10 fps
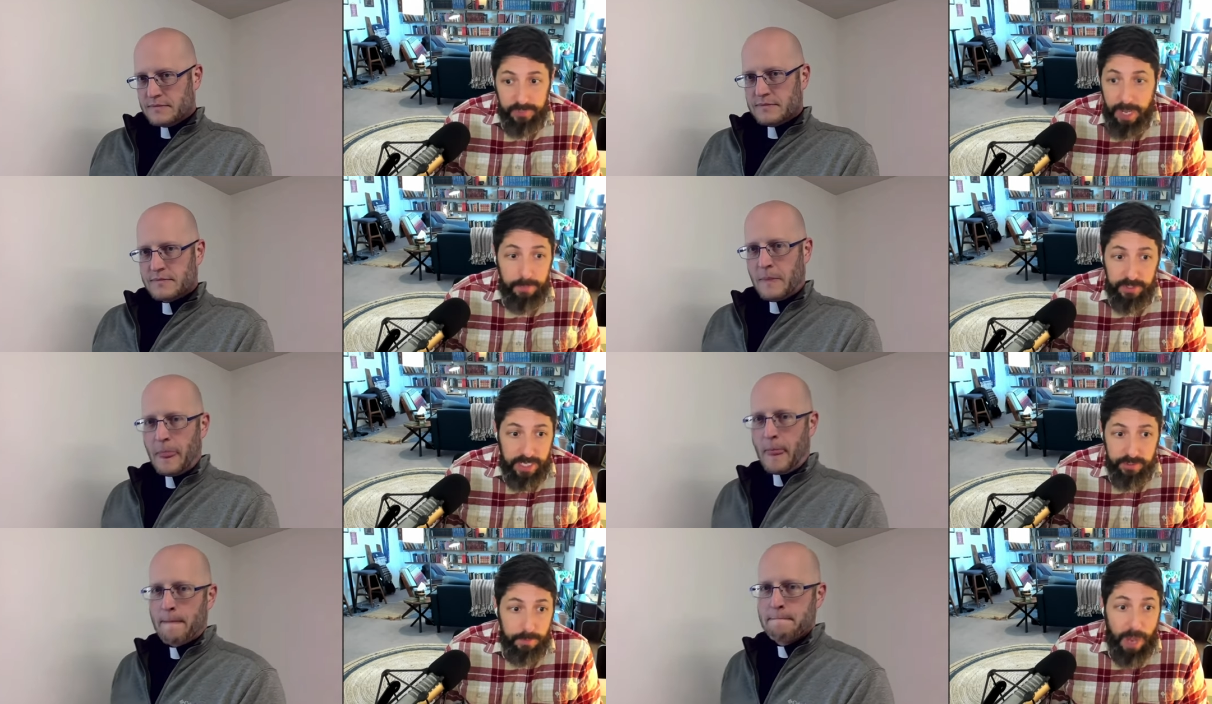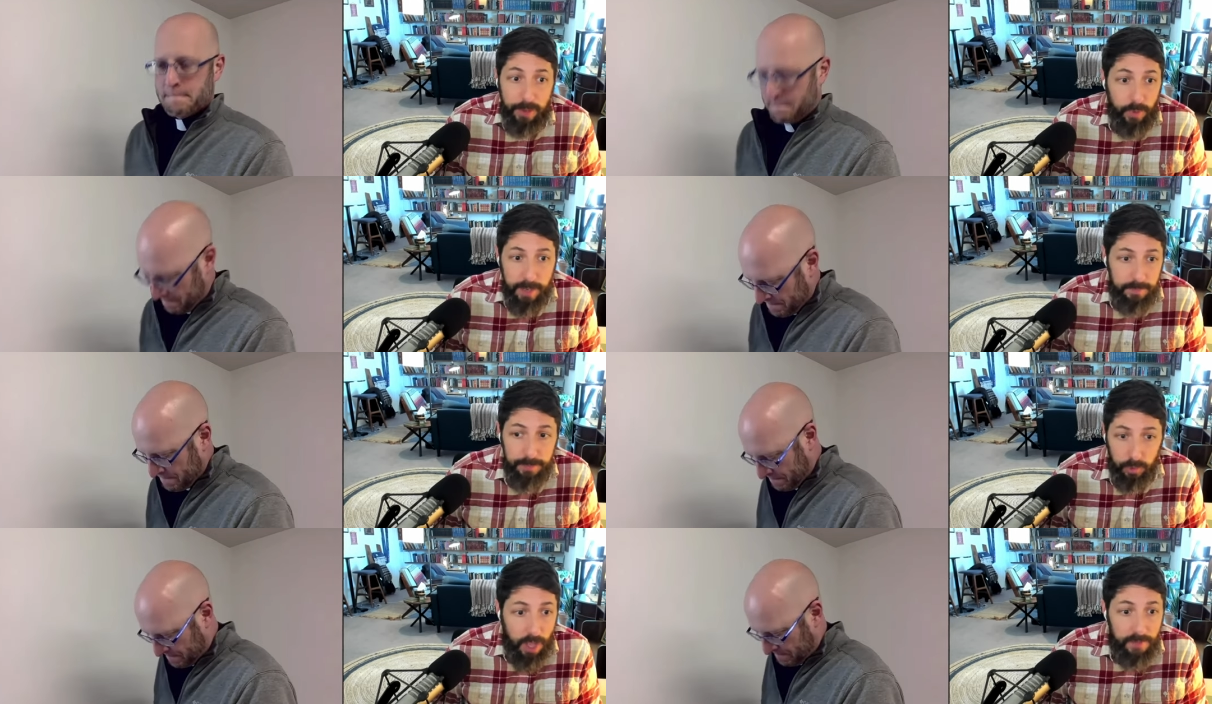Speaker 1: temper tantrum i write
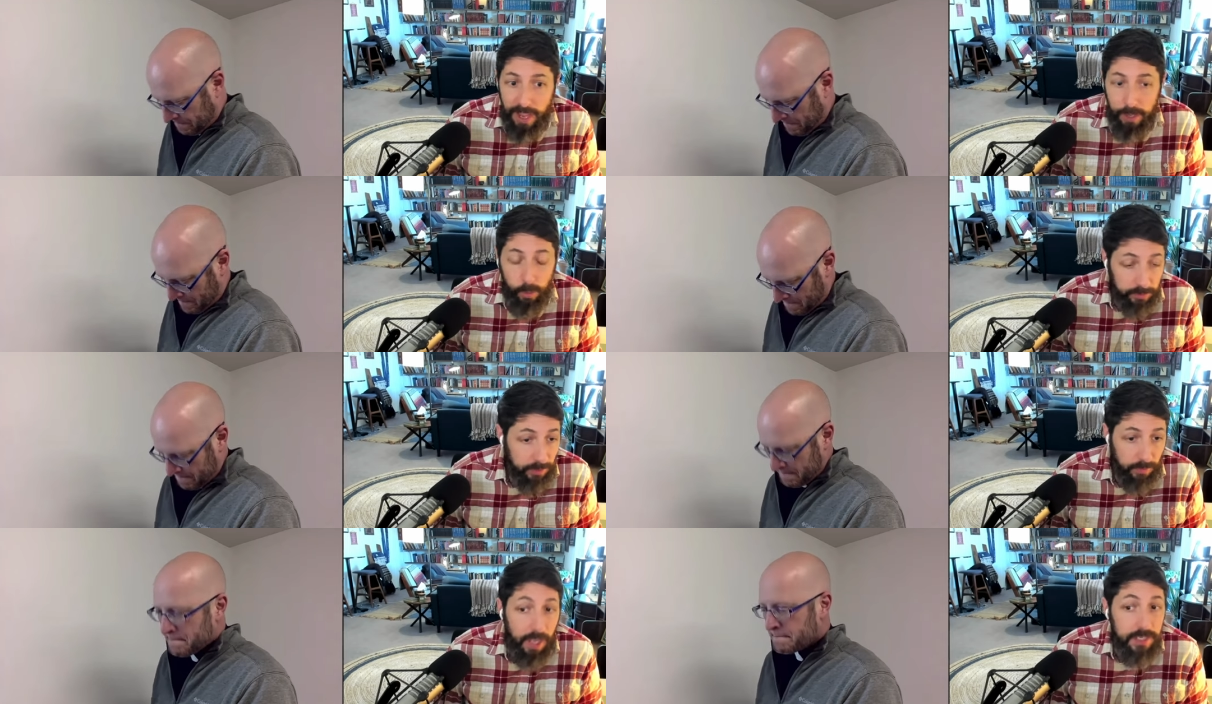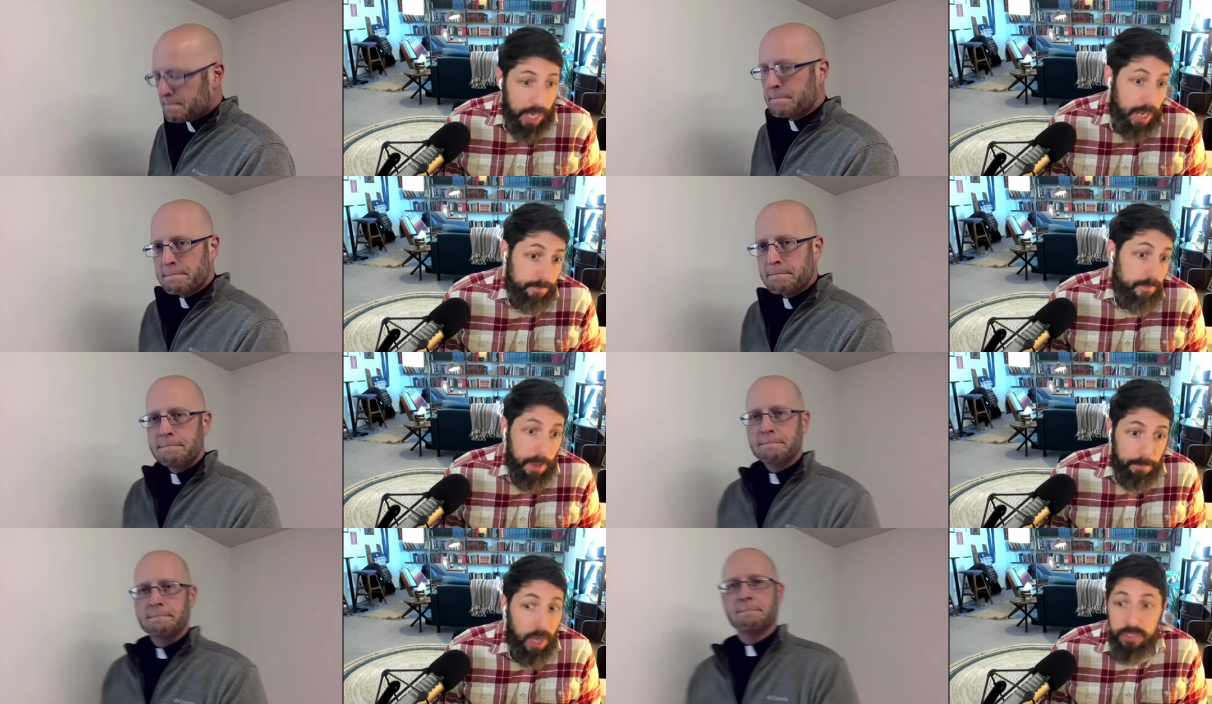people off i hold a grudge i i
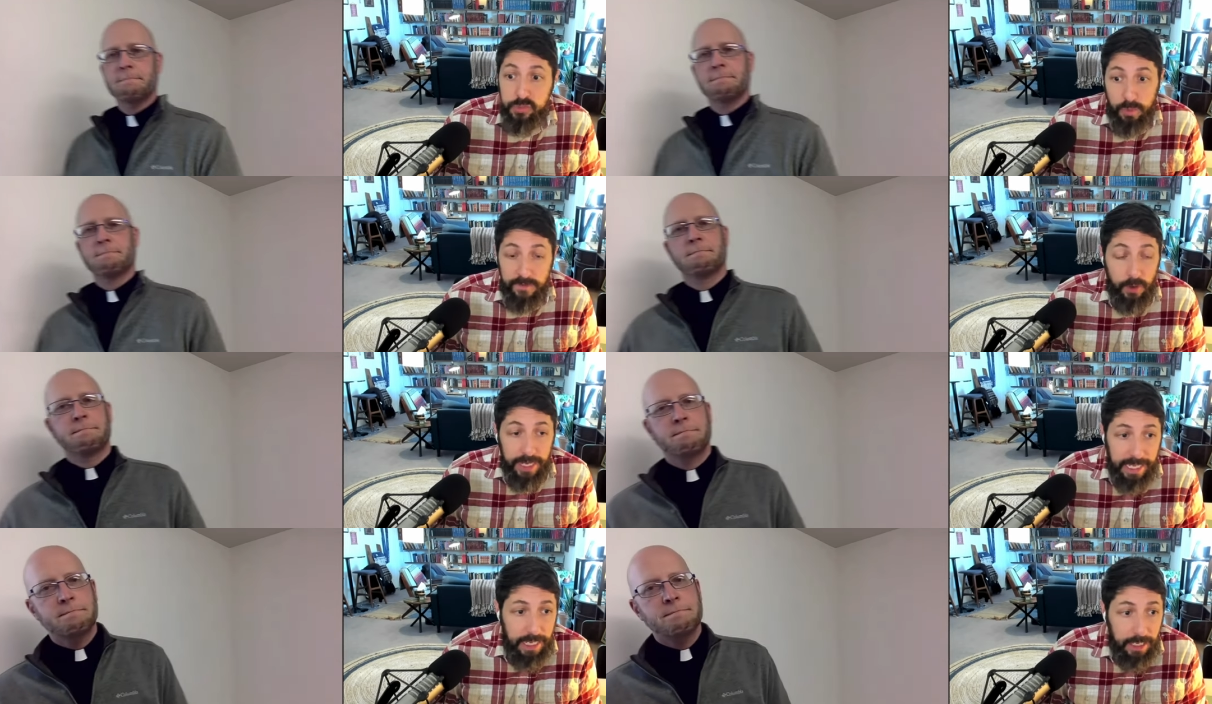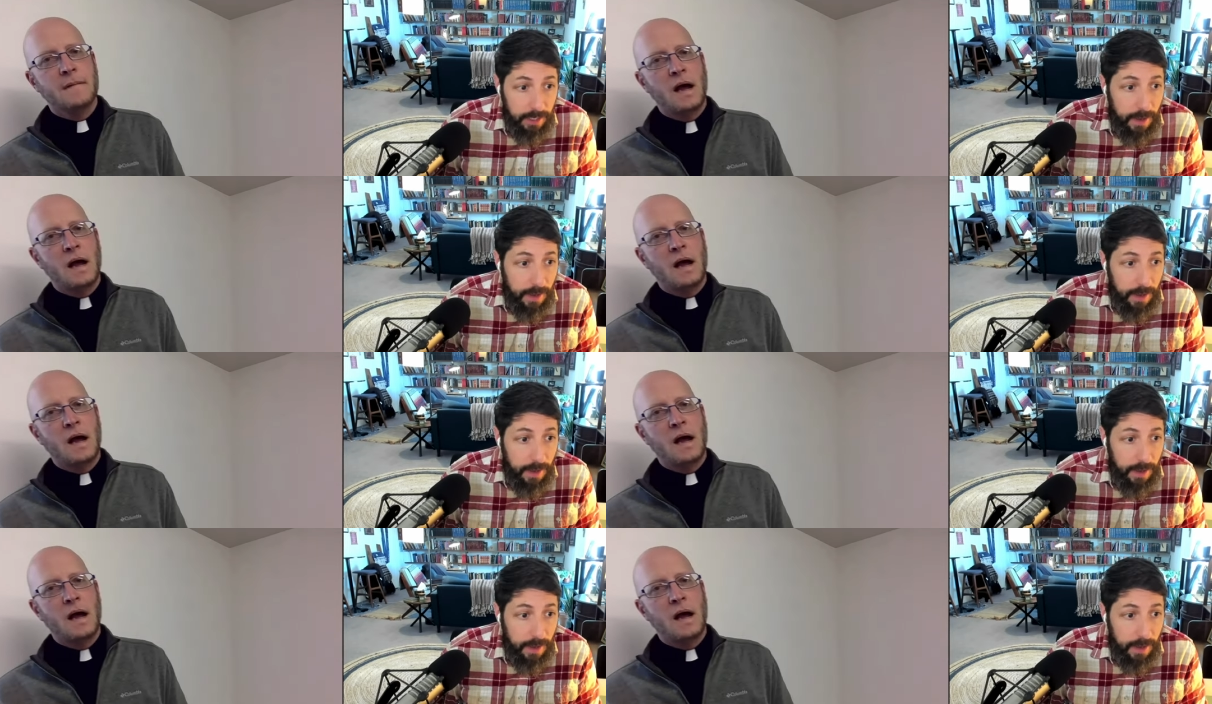punish wherever i can